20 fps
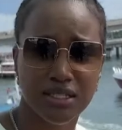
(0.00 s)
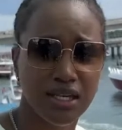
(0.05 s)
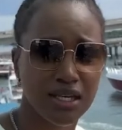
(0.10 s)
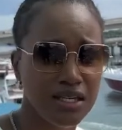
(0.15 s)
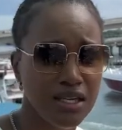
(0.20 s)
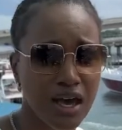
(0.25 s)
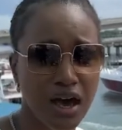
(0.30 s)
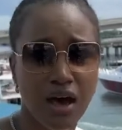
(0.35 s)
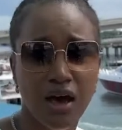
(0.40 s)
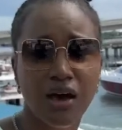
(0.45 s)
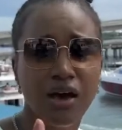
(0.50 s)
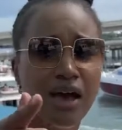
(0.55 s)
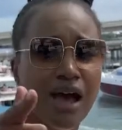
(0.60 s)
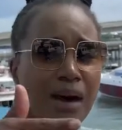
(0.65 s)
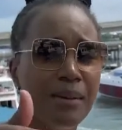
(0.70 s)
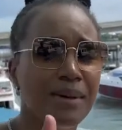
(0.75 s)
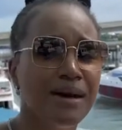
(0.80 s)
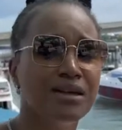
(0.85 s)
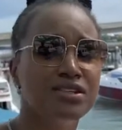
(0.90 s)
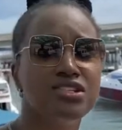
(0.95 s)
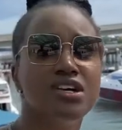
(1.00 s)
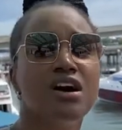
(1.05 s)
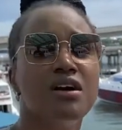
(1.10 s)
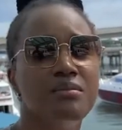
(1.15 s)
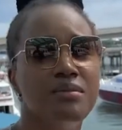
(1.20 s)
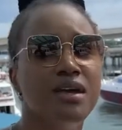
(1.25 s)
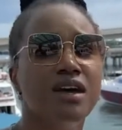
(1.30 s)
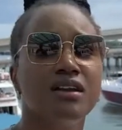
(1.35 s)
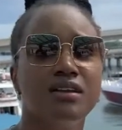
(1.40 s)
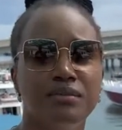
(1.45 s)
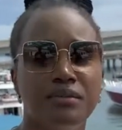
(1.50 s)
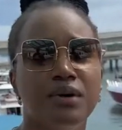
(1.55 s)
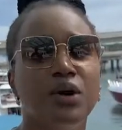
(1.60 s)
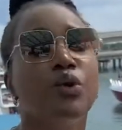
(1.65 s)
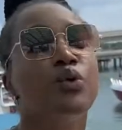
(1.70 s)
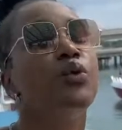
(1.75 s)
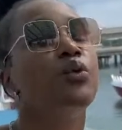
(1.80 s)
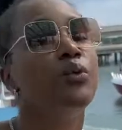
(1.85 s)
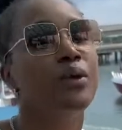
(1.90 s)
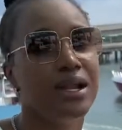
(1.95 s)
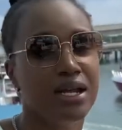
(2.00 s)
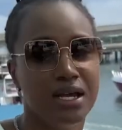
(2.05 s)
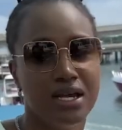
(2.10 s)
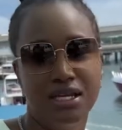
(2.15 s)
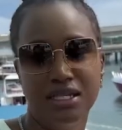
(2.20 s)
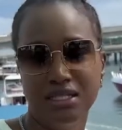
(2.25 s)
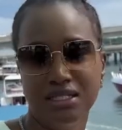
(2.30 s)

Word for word: Oh. How about y'all be on the boat with us?